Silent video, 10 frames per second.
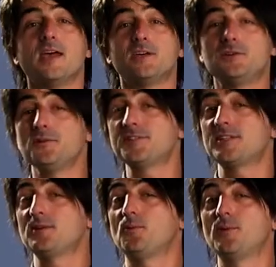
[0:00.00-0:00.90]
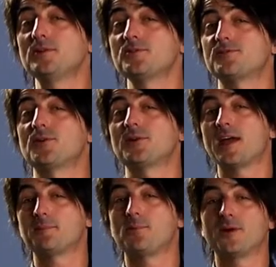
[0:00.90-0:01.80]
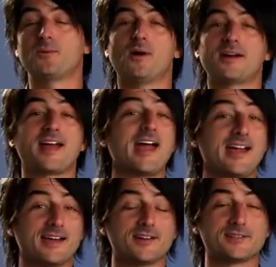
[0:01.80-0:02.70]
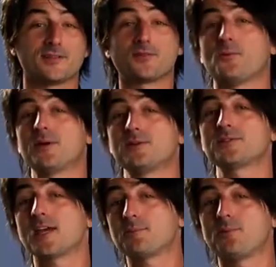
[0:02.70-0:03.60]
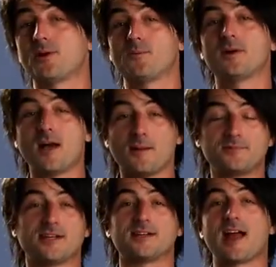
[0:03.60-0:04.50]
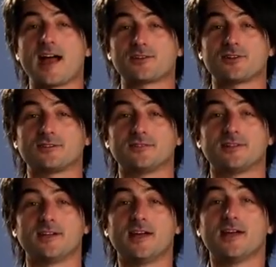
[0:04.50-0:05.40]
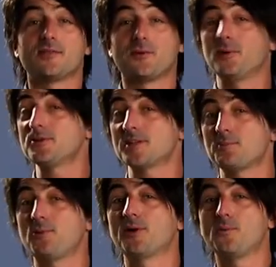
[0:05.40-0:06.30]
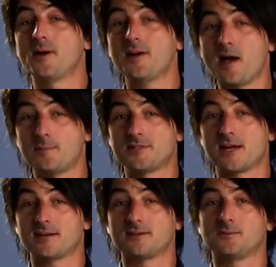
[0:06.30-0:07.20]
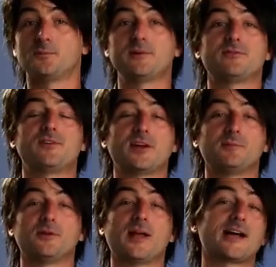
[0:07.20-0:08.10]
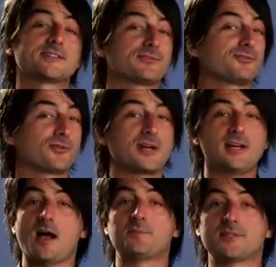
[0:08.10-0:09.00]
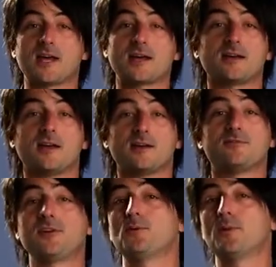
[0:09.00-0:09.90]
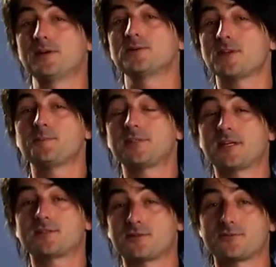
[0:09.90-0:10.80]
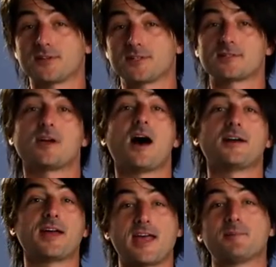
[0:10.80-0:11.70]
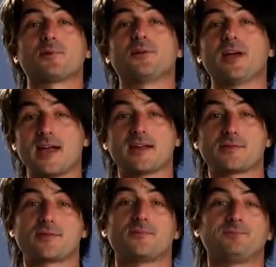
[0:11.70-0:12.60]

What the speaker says: You've seen Windows Phone 8.1 and the Windows 8.1 update in action. The Windows 8.1 update will be available as a free update via Windows Update Service on April 8th.